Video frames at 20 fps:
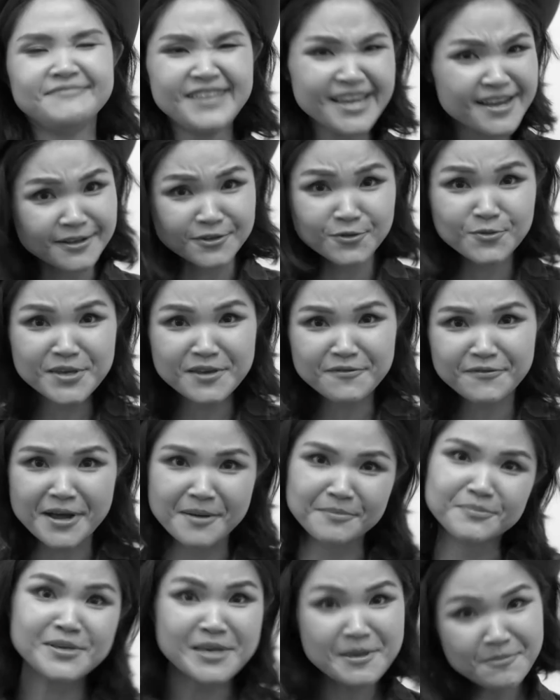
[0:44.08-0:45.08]
Yeah, don't give
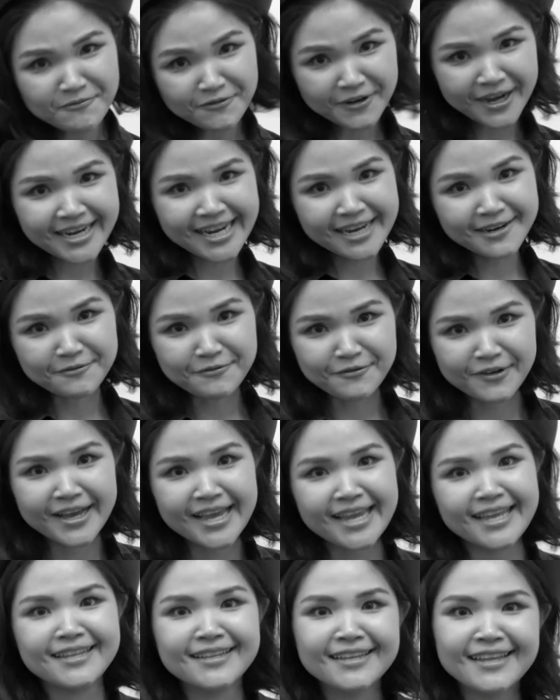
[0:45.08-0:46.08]
up. Keep fighting the
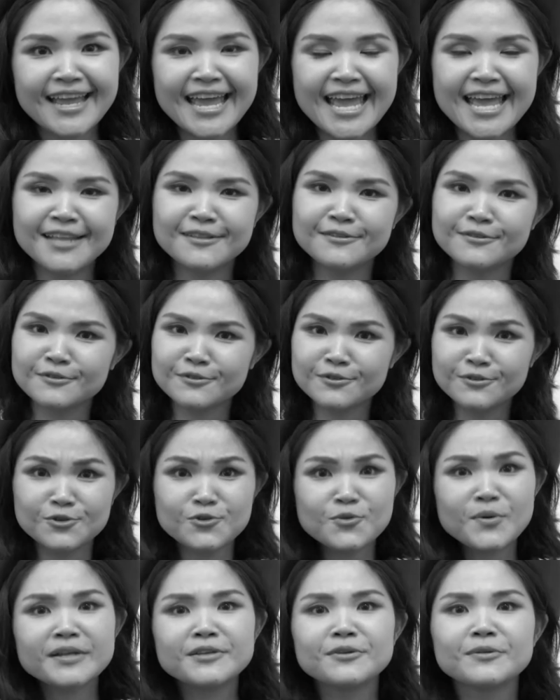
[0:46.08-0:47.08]
fight and
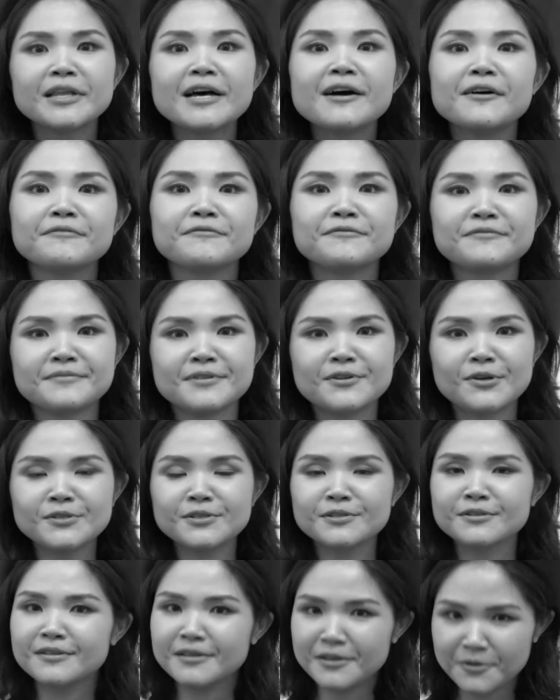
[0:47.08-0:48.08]
do what you love,
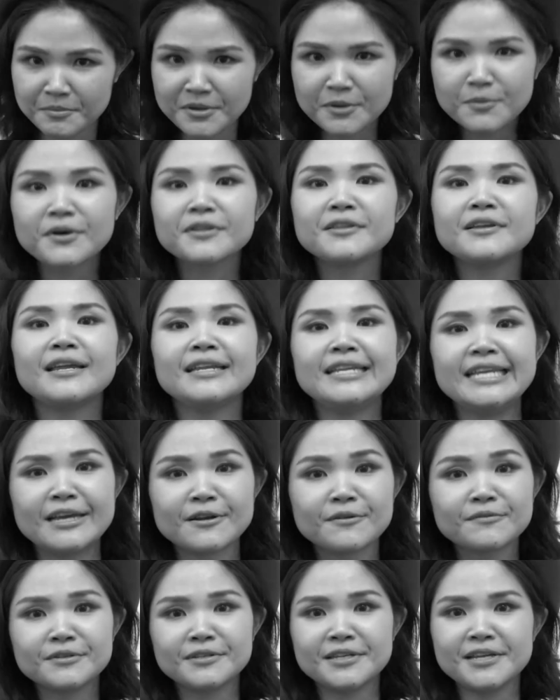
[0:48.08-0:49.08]
because it'll be worth it at the
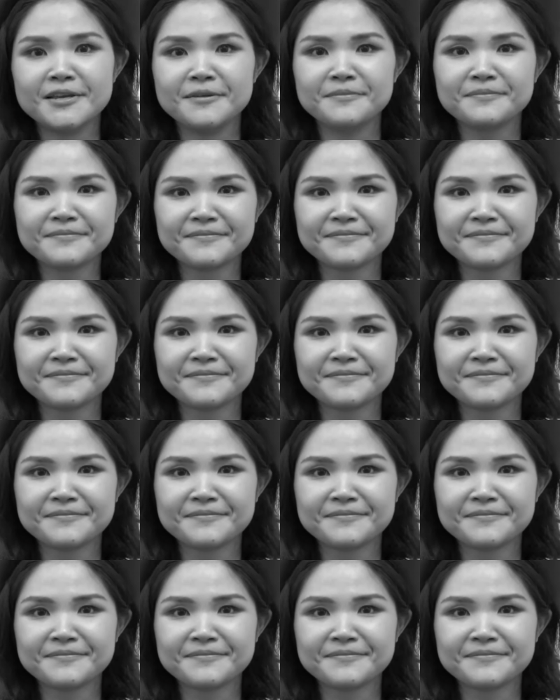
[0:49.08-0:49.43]
end of the day.